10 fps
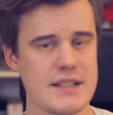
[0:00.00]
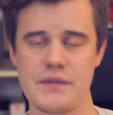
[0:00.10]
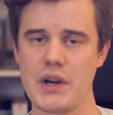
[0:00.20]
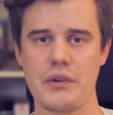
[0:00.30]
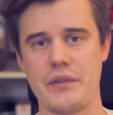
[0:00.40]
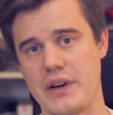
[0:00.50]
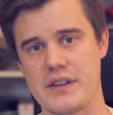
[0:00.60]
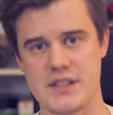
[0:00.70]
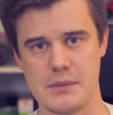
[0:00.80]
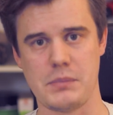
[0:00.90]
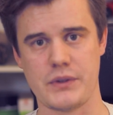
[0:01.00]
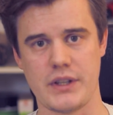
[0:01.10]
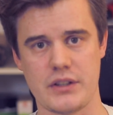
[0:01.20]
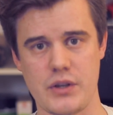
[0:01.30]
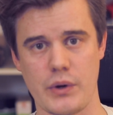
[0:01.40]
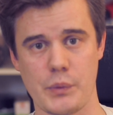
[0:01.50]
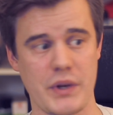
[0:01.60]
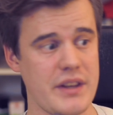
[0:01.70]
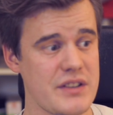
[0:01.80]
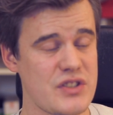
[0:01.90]
It's very, very simple to get going
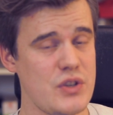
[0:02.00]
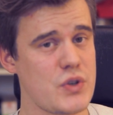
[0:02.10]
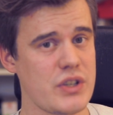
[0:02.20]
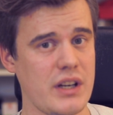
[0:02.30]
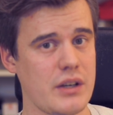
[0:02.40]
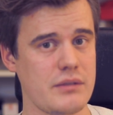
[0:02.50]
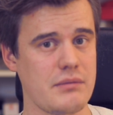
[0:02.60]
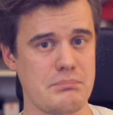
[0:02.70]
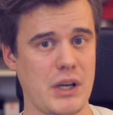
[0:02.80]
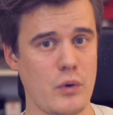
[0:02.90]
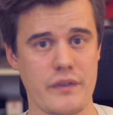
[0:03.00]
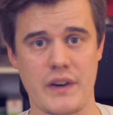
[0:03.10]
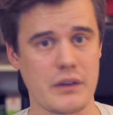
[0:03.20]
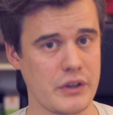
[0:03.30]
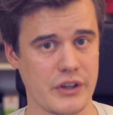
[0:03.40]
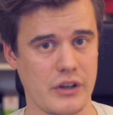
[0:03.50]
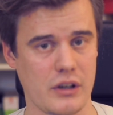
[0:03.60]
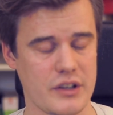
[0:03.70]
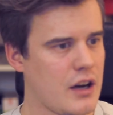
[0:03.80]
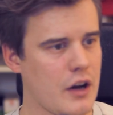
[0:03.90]
with, and it's usually below
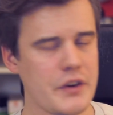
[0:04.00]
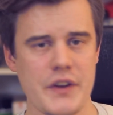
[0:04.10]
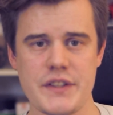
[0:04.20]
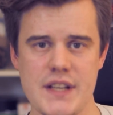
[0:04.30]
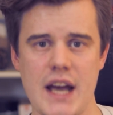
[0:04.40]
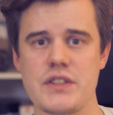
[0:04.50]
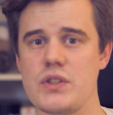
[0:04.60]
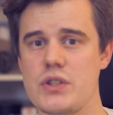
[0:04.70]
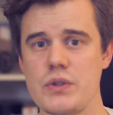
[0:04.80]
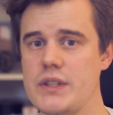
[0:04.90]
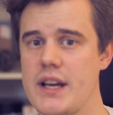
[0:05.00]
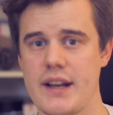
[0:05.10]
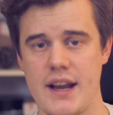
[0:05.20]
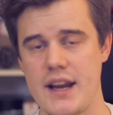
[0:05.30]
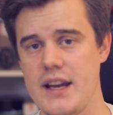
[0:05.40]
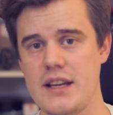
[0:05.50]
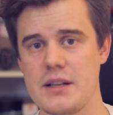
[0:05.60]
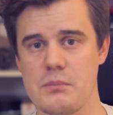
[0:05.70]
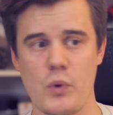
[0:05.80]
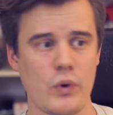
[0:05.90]
$500. Other than that, you could get
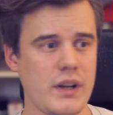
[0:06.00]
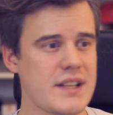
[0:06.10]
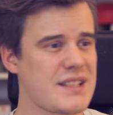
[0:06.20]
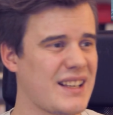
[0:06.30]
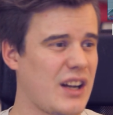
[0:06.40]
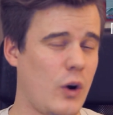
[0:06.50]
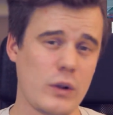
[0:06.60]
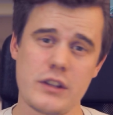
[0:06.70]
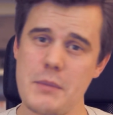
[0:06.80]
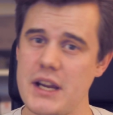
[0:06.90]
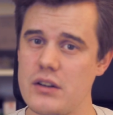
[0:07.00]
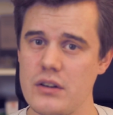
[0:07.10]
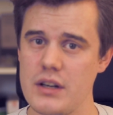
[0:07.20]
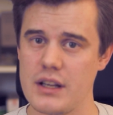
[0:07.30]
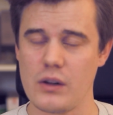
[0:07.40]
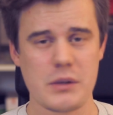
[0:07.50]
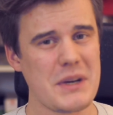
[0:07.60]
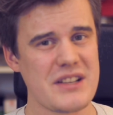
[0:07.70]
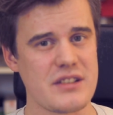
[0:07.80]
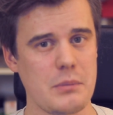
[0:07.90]
a more or less like Ultimaker.
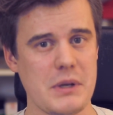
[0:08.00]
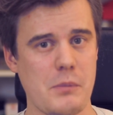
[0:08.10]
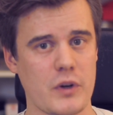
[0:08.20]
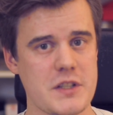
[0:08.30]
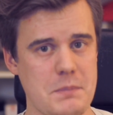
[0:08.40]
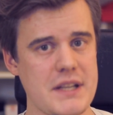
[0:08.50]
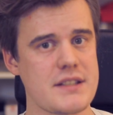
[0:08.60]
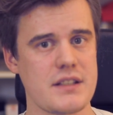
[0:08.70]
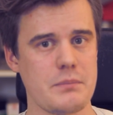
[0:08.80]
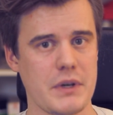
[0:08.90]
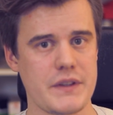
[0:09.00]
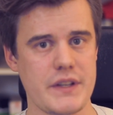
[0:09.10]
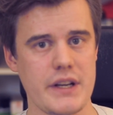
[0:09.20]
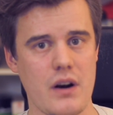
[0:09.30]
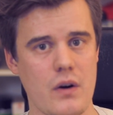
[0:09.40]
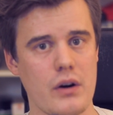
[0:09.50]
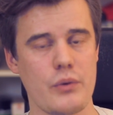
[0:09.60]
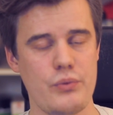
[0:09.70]
Ultimaker is a little bit more expensive, but they are